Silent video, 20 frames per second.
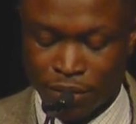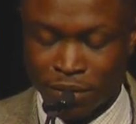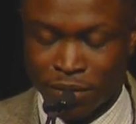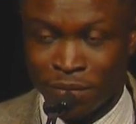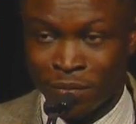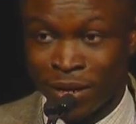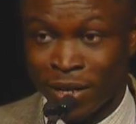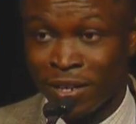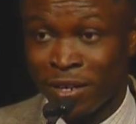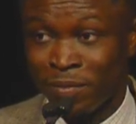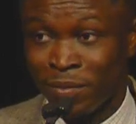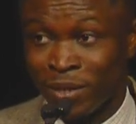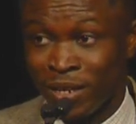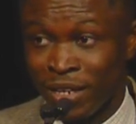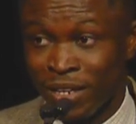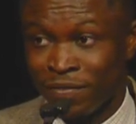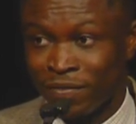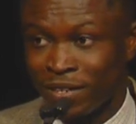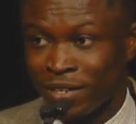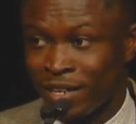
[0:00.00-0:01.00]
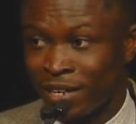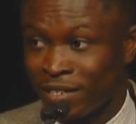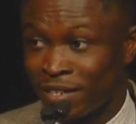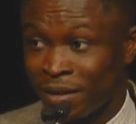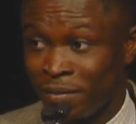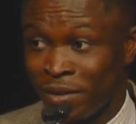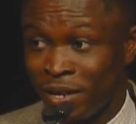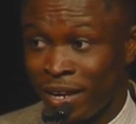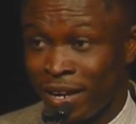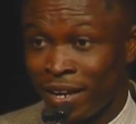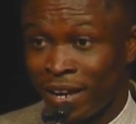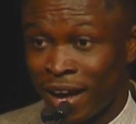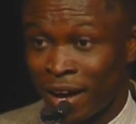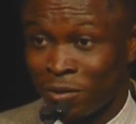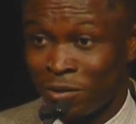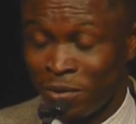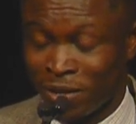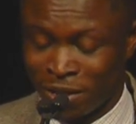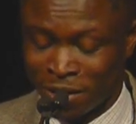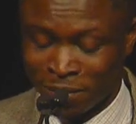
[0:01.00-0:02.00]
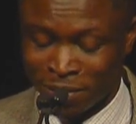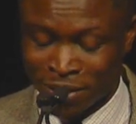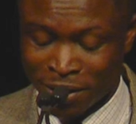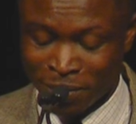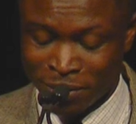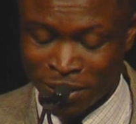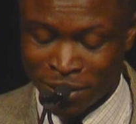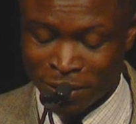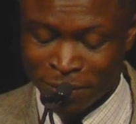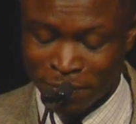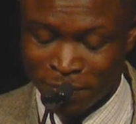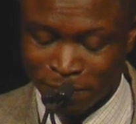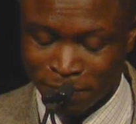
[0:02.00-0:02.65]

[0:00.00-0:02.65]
But he believed that someday I could become something.